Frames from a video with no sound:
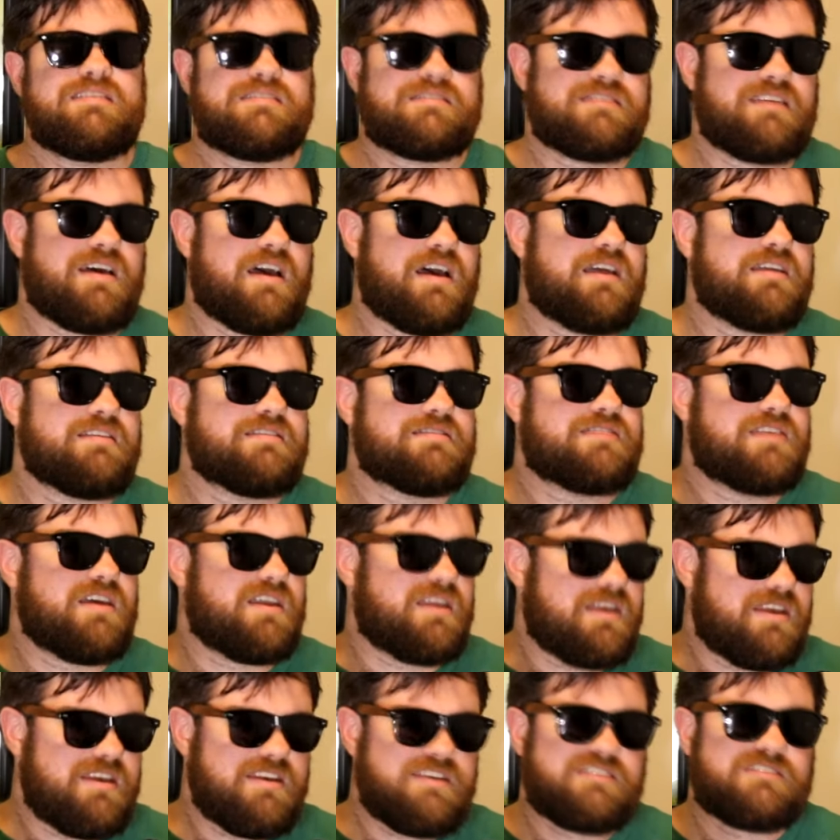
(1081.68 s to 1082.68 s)
decides that
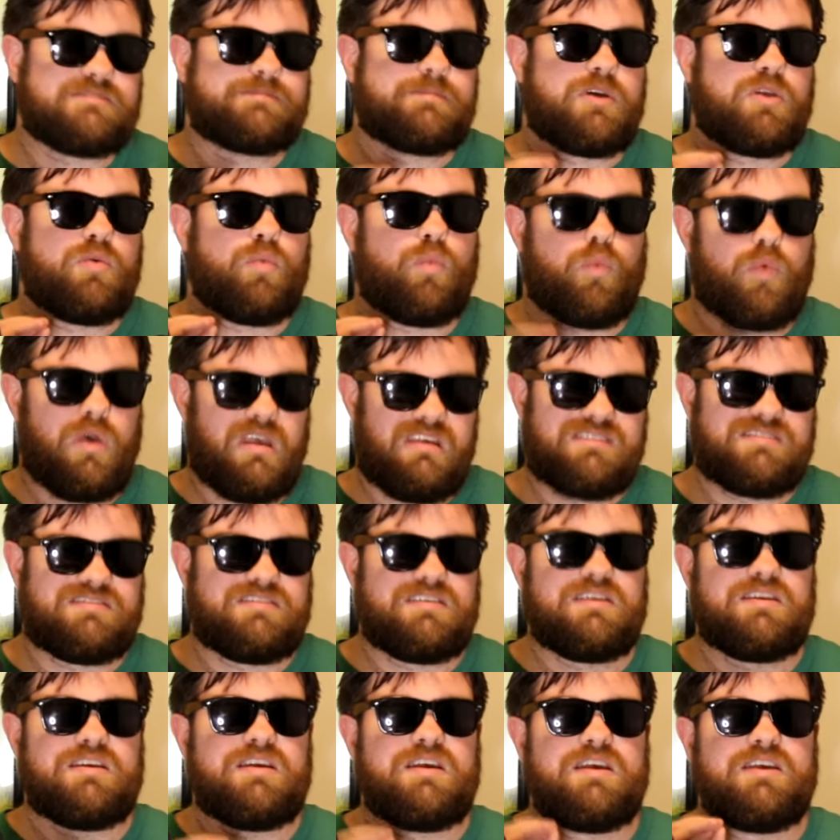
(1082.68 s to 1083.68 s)
he has been
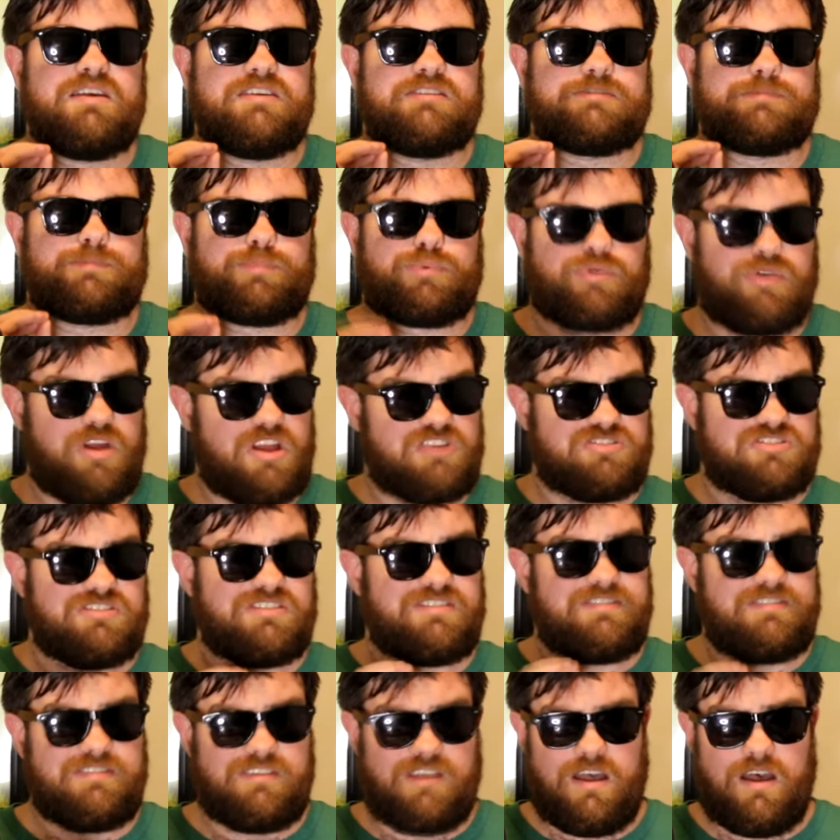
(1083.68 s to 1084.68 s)
wasting his
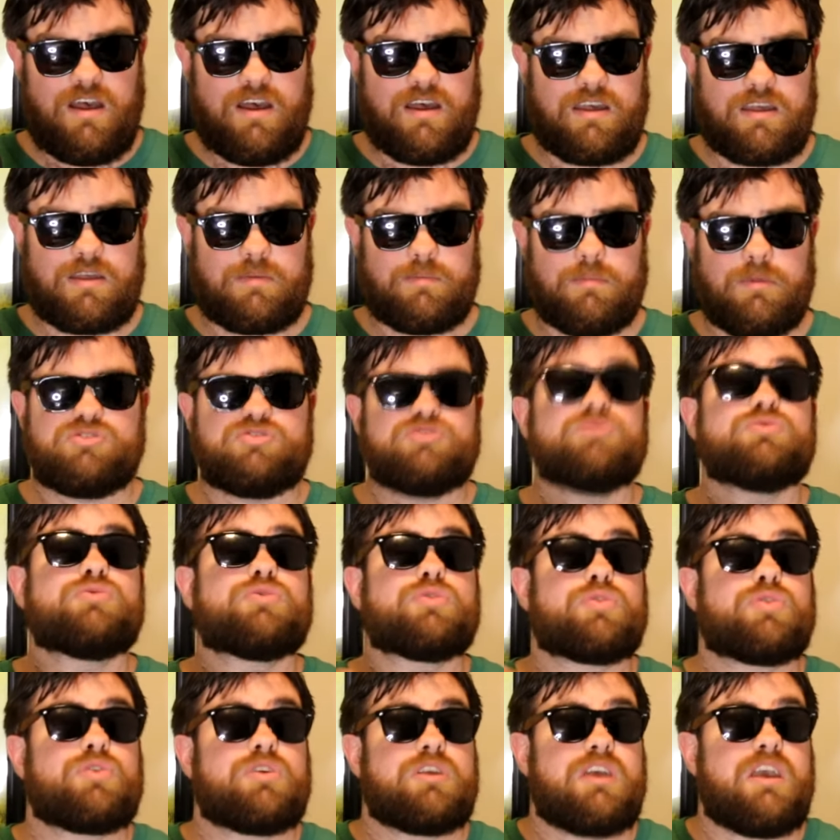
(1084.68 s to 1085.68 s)
precious time to
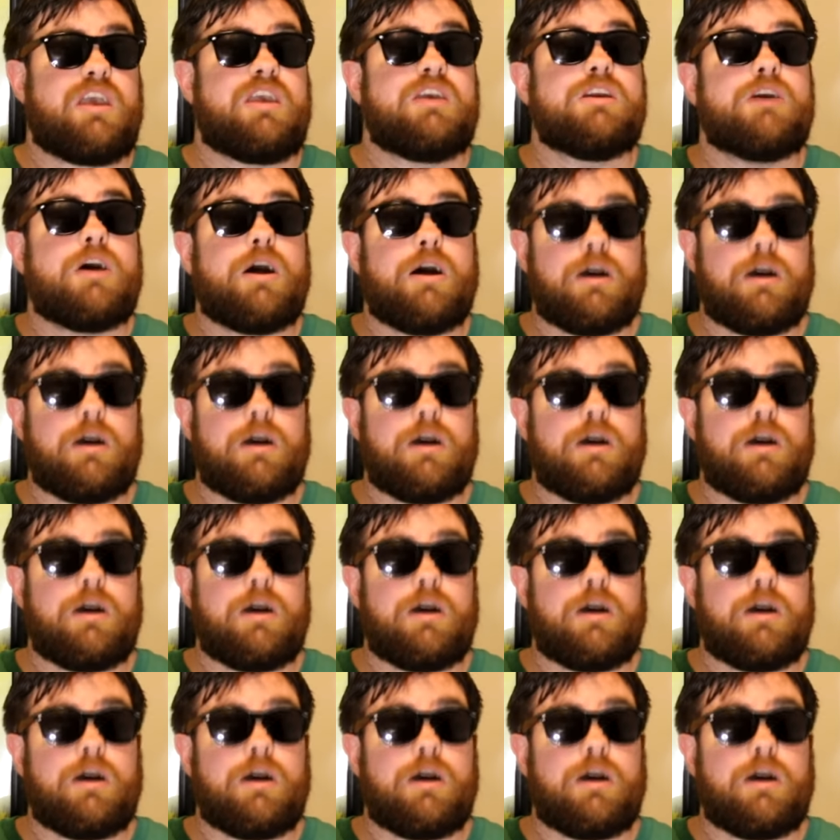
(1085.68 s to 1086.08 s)
create